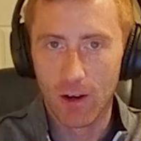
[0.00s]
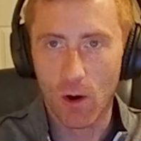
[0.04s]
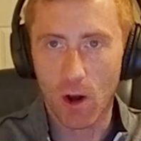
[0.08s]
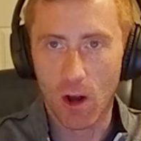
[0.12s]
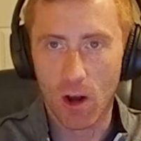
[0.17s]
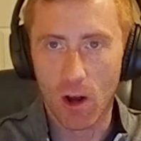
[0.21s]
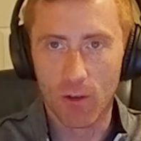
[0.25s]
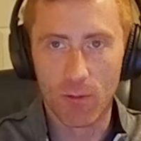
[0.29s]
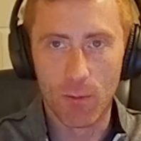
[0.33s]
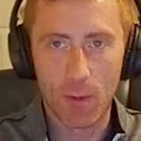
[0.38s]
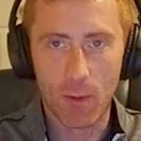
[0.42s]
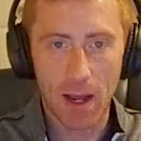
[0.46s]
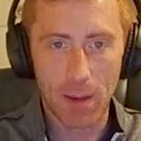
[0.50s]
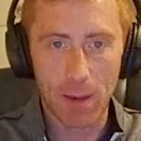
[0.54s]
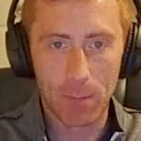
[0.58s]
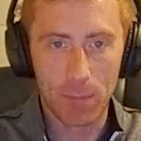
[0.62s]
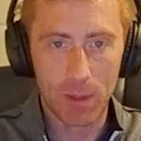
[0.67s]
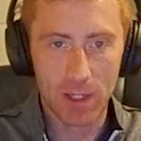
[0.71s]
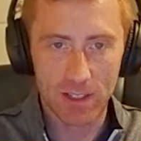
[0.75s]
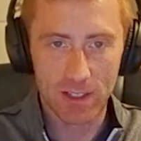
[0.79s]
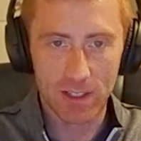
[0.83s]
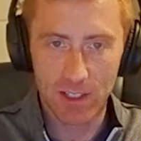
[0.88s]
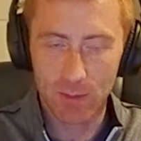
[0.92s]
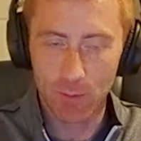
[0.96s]
of my
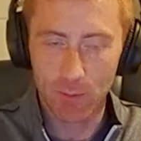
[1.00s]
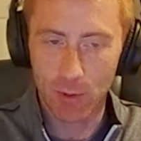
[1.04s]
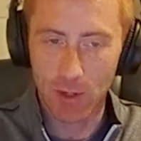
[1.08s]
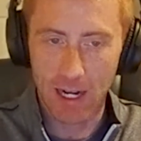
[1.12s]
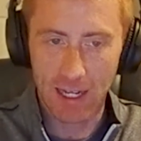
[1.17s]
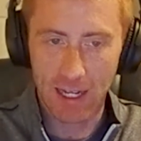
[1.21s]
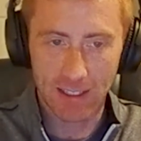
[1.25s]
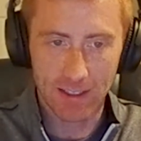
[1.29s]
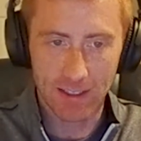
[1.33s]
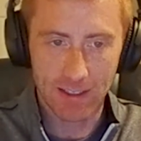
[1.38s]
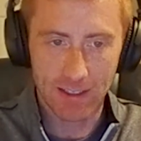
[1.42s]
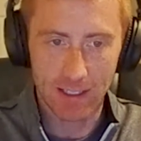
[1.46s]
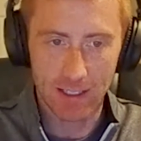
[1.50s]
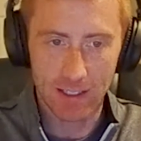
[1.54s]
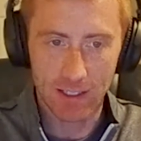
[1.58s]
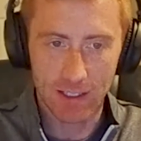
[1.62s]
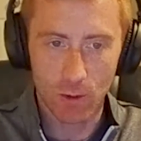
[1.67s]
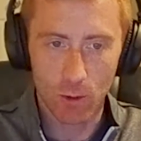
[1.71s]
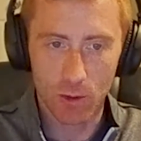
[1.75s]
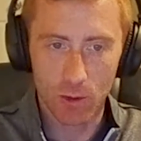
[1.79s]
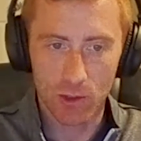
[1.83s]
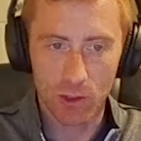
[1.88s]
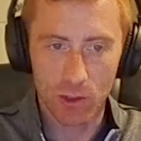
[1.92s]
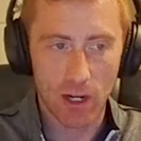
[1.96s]
business practices
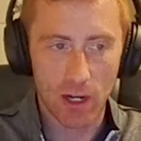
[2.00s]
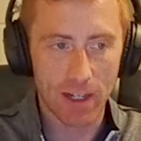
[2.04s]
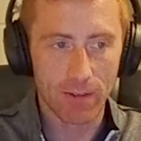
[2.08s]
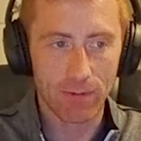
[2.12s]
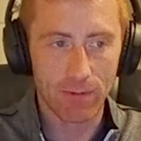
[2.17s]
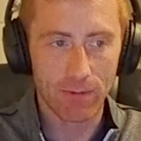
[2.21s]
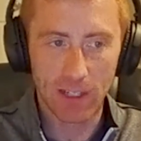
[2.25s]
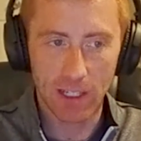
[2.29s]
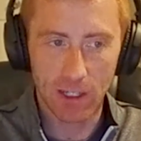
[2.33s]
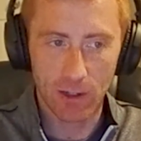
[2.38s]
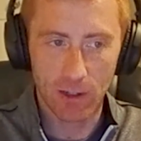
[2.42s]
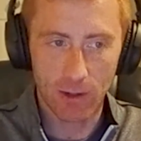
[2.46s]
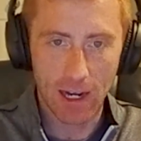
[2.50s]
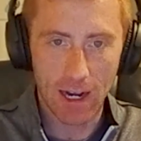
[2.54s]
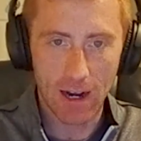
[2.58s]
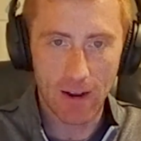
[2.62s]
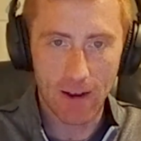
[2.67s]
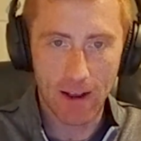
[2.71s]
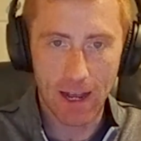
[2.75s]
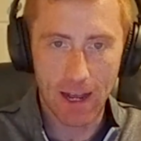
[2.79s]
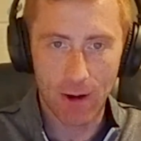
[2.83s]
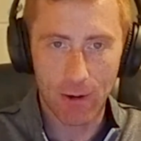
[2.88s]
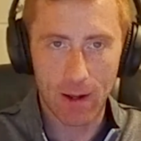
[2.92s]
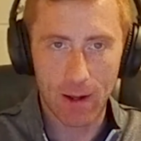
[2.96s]
or trying to figure
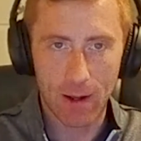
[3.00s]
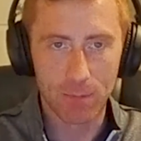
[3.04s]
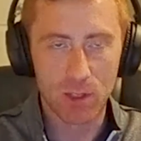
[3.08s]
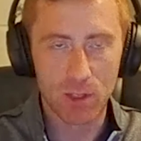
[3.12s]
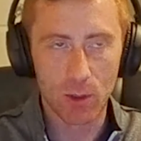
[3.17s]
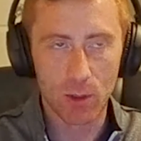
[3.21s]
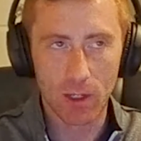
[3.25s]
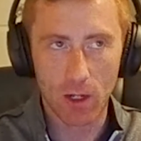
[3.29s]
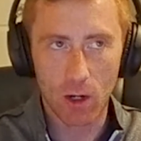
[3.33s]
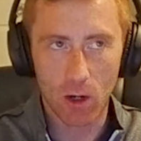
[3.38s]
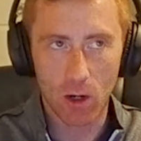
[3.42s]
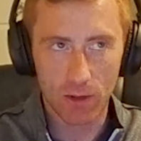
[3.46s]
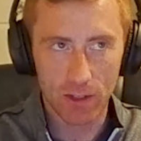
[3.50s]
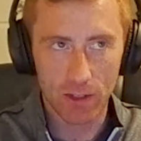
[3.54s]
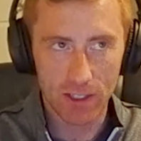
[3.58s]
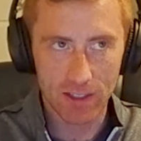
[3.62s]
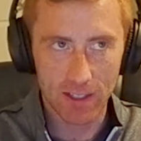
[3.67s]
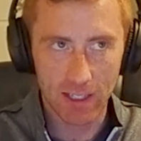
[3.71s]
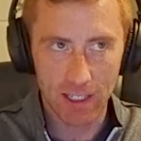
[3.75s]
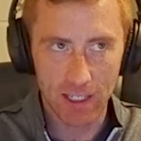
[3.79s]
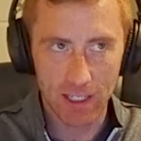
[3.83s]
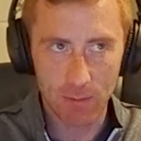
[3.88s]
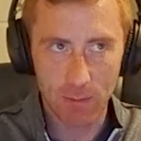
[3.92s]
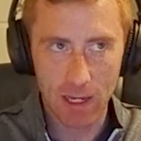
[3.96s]
out how I'm doing all these
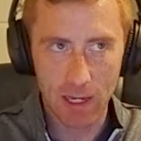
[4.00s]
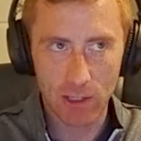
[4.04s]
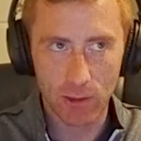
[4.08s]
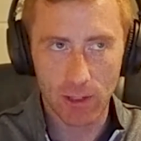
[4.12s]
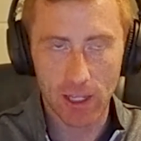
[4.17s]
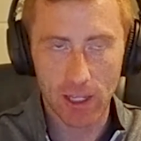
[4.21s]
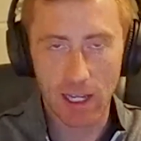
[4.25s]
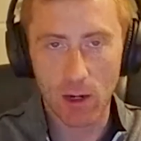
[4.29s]
things manually.